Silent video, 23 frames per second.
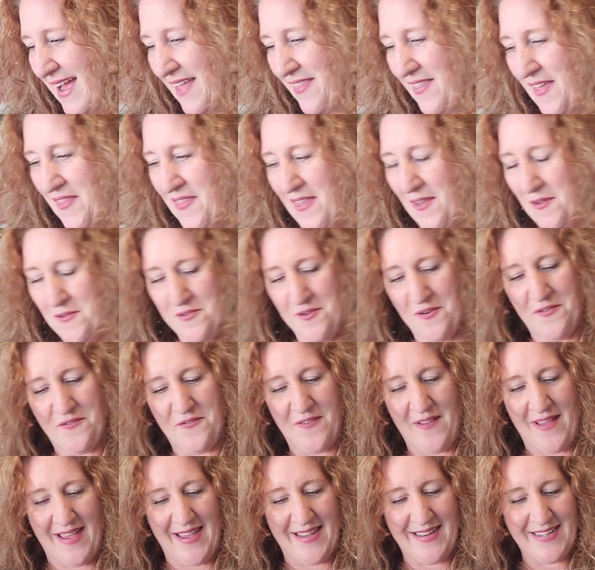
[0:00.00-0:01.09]
I thought those were
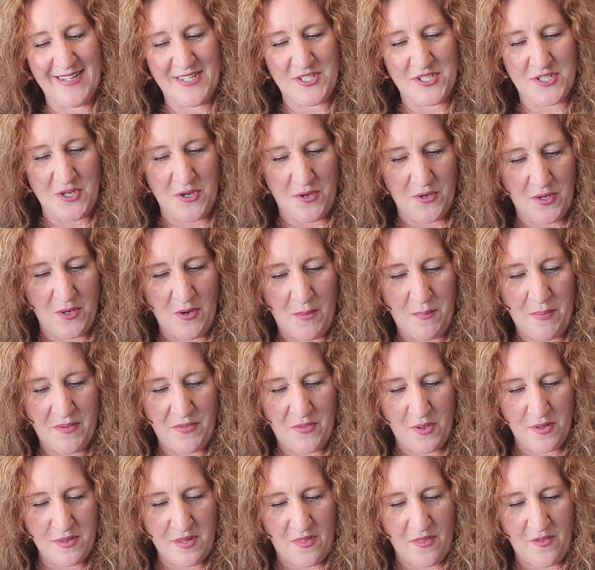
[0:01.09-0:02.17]
fun to show you. I put
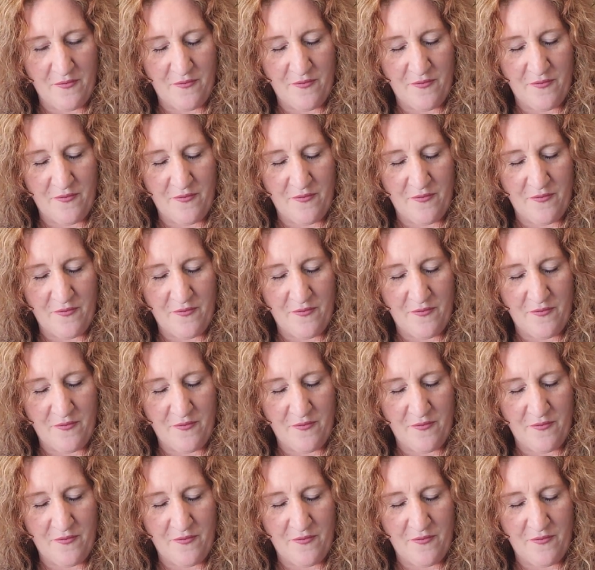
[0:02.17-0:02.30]
those on